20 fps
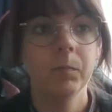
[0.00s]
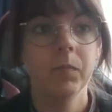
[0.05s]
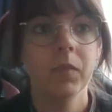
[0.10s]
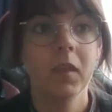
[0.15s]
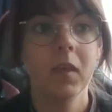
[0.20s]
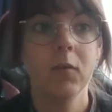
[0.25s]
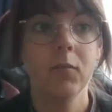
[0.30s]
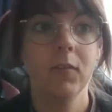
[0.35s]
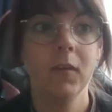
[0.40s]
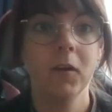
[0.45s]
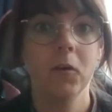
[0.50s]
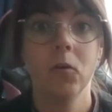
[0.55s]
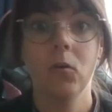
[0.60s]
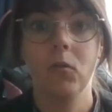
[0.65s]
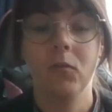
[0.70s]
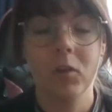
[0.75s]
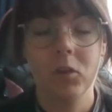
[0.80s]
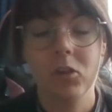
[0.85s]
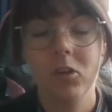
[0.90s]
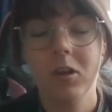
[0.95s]
if they're
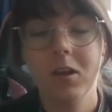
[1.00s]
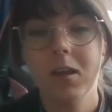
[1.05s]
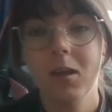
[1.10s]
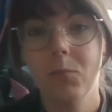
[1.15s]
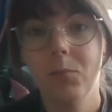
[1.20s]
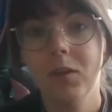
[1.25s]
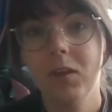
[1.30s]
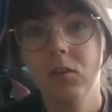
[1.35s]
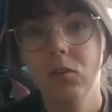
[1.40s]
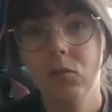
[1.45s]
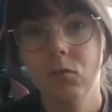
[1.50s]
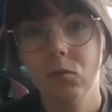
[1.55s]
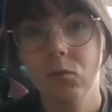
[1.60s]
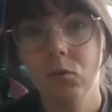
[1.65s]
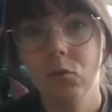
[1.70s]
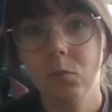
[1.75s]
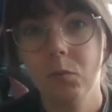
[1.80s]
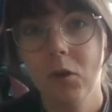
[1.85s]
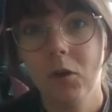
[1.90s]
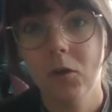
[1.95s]
originally a bit too
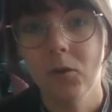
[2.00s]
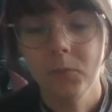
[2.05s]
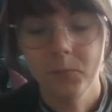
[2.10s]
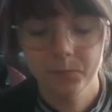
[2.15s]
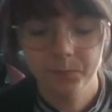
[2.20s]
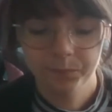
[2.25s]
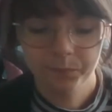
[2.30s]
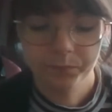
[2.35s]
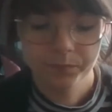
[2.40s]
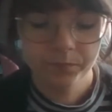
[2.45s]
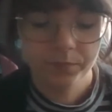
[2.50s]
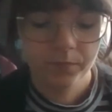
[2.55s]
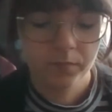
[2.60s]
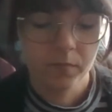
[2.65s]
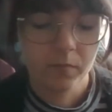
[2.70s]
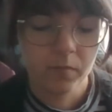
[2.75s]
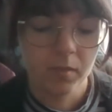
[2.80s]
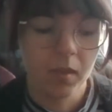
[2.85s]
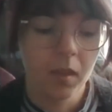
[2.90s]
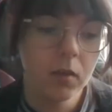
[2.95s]
small.
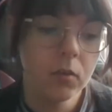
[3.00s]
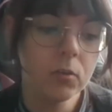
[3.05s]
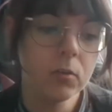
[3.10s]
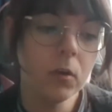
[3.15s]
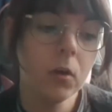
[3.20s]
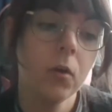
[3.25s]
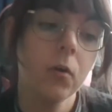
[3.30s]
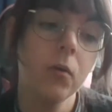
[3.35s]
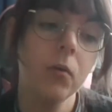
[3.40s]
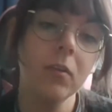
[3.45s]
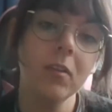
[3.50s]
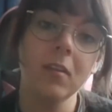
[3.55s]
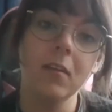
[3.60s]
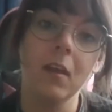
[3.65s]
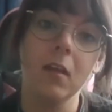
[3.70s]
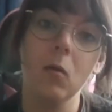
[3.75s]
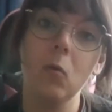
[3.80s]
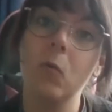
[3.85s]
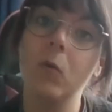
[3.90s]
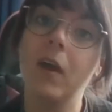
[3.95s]
So
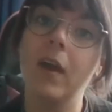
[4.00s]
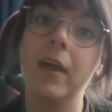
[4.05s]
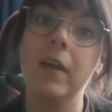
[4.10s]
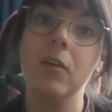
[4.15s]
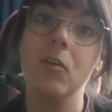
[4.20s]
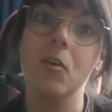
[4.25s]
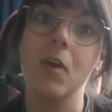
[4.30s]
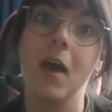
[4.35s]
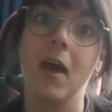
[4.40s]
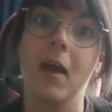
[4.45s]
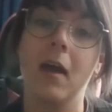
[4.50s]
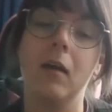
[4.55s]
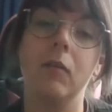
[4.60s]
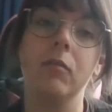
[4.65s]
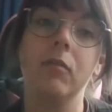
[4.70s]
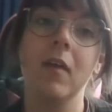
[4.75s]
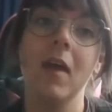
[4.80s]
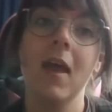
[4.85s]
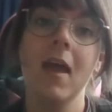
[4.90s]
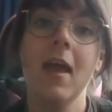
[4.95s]
that way you
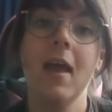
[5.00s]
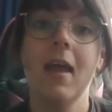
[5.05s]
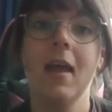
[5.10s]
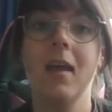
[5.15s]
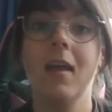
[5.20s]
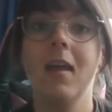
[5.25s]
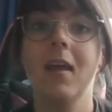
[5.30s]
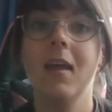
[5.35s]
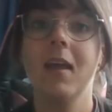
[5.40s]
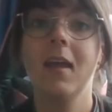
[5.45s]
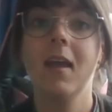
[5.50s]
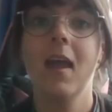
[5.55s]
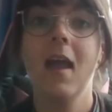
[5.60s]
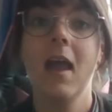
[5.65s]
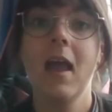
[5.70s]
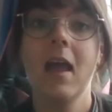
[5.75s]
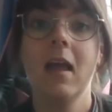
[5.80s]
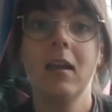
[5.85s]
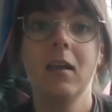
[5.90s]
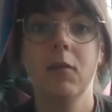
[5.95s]
have a
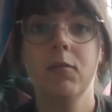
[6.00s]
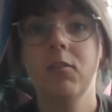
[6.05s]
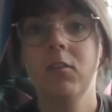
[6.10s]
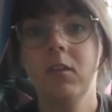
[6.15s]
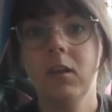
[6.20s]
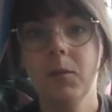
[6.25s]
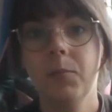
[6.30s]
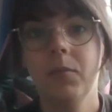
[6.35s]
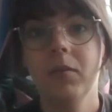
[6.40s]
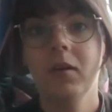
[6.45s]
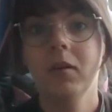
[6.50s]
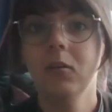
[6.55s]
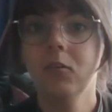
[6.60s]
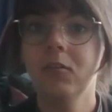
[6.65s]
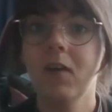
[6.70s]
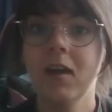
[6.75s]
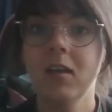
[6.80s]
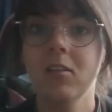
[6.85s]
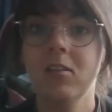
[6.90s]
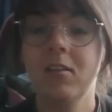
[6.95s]
left slipper and a
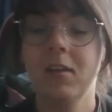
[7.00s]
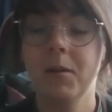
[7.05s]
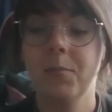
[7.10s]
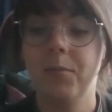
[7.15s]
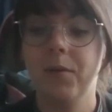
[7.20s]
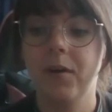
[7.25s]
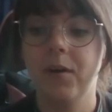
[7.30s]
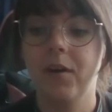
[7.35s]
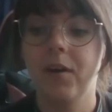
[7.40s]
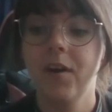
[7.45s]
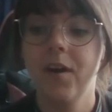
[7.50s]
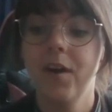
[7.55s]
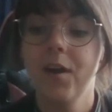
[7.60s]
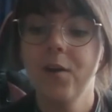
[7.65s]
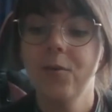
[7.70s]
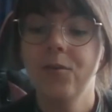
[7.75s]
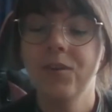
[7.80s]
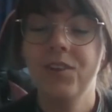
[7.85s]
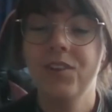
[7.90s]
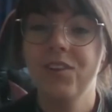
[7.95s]
right slipper,
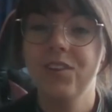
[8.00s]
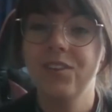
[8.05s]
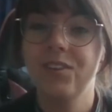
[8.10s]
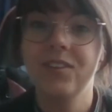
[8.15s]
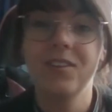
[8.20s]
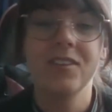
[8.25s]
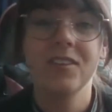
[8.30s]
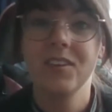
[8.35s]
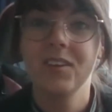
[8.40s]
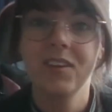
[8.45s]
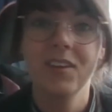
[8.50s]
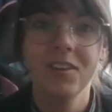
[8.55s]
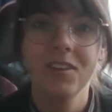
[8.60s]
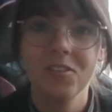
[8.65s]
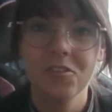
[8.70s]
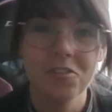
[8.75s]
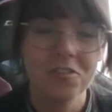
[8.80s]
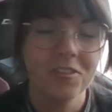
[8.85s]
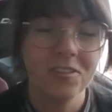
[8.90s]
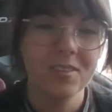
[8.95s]
which is
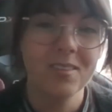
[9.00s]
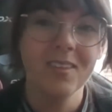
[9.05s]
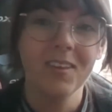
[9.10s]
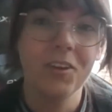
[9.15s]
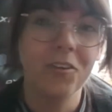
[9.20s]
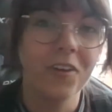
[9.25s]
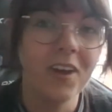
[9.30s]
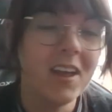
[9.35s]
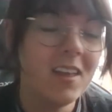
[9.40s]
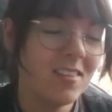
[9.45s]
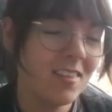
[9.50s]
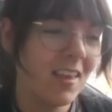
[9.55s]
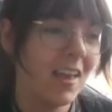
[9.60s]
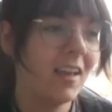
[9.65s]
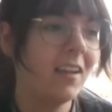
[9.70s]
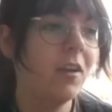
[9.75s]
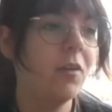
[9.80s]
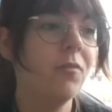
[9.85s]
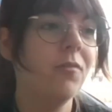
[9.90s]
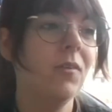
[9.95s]
just great.
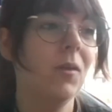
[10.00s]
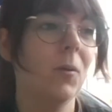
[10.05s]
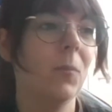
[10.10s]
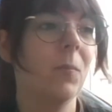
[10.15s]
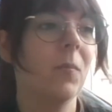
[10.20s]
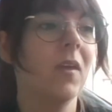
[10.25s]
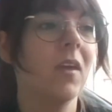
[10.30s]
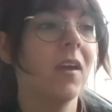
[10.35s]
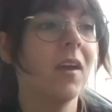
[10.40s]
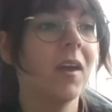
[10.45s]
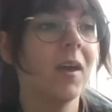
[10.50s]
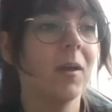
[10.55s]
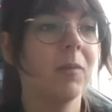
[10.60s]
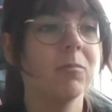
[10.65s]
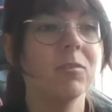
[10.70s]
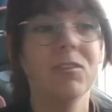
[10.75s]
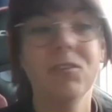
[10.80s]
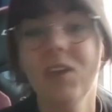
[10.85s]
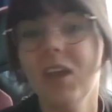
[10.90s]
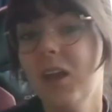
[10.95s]
I love them.
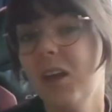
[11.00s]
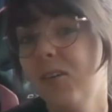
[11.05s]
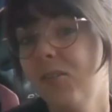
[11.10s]
So yeah, I